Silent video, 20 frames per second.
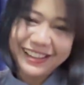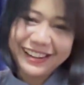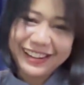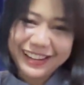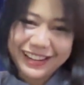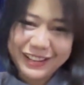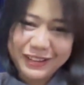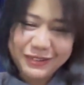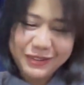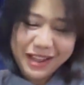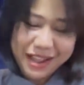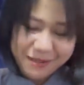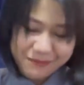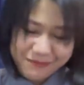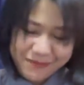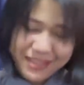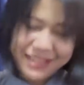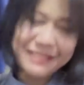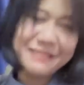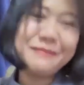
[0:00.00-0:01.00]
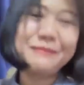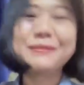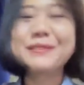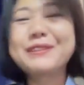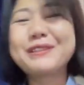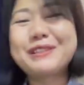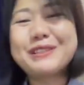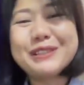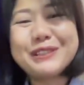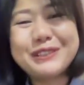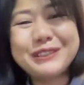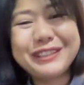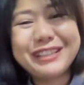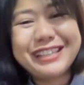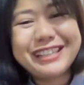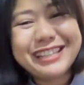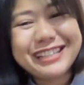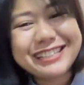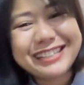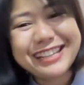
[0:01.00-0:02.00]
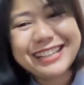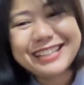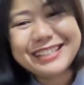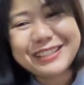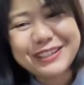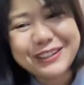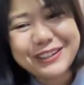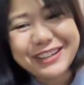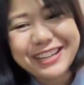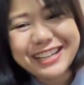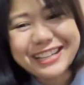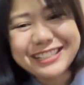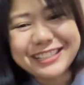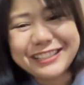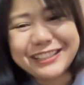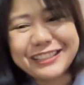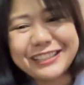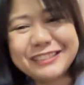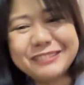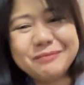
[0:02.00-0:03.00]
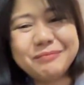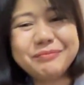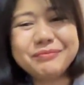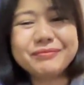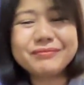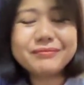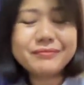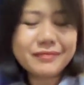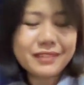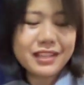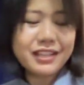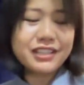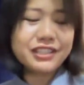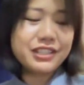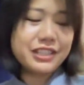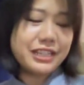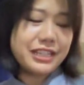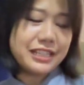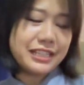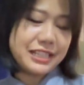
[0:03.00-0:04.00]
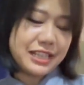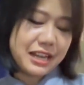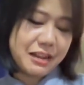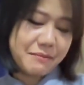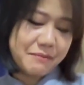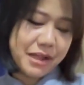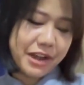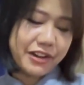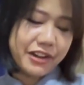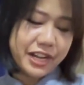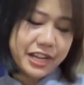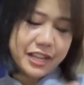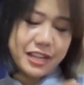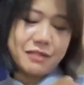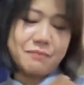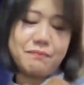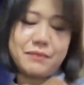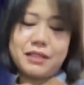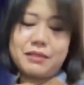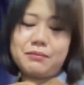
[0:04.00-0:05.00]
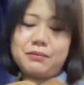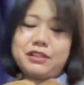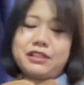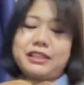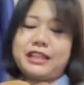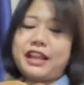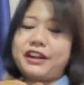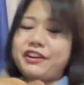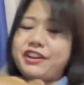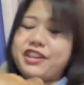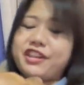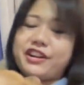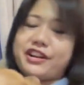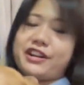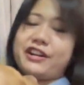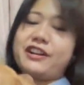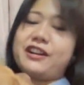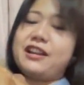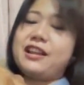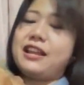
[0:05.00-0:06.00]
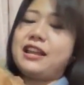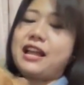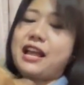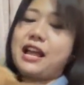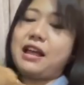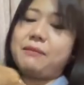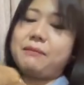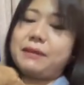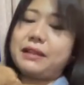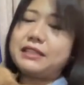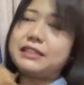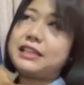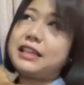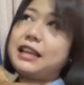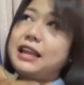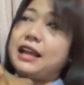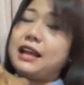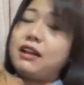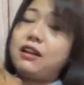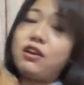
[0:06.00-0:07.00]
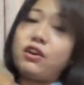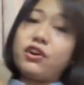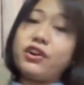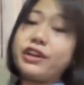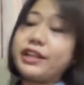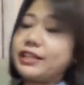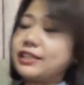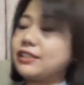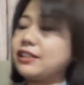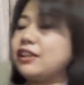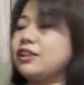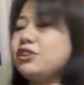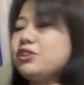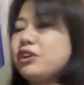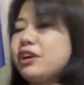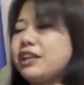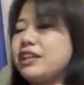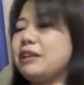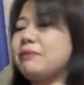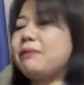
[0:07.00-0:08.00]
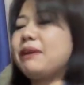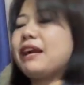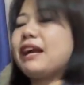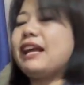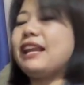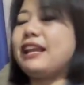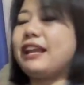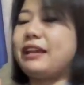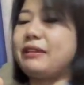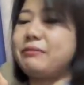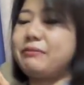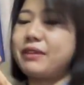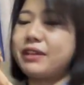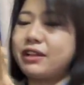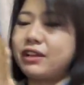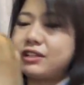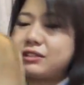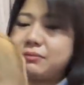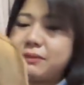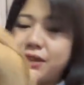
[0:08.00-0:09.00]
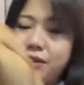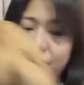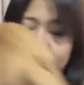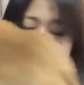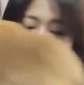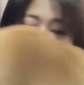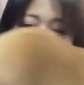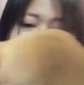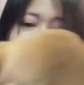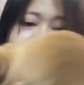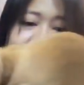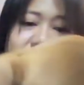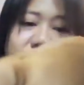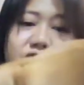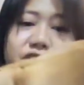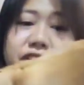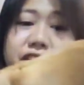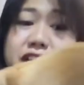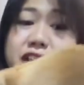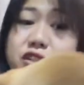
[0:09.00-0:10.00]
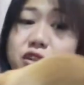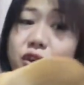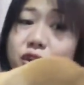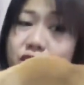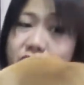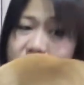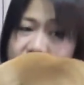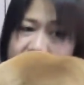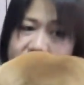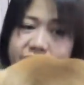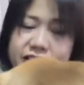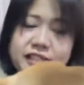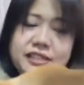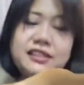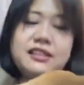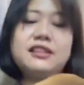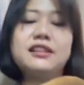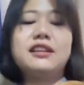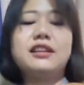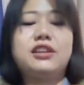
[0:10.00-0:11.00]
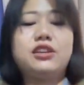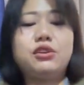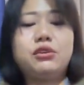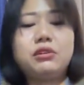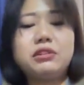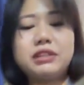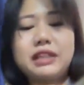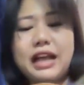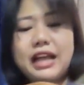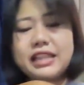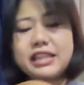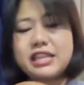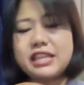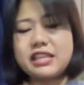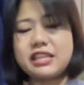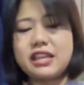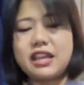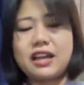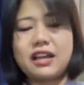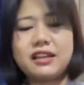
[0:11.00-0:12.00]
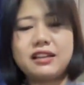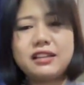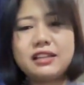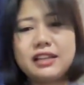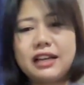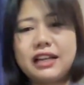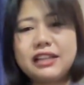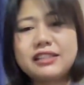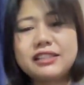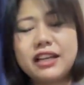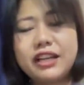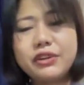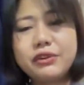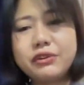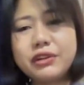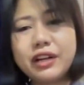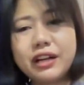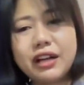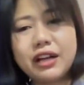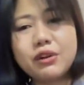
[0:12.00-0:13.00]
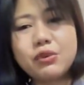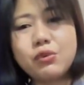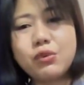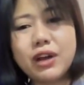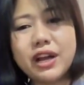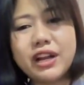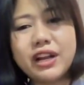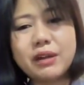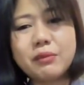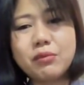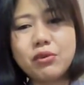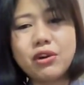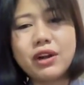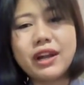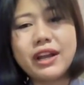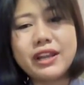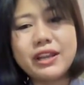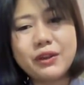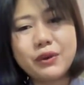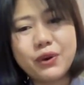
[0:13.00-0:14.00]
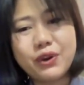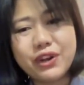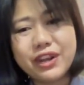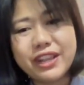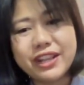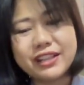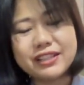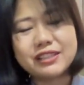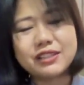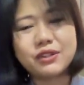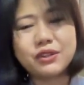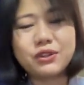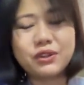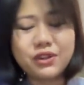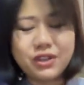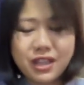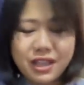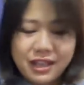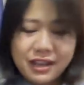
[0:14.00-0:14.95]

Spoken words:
Are you happy? So, this is Onyx Girl. She is an American Pit Bull Terrier. Apat sila. Onyx Girl yung kanyang pangalan because my original dog is Onyx, yung daddy niya. At siya yung nakakuha ng mukha ni Onyx. So,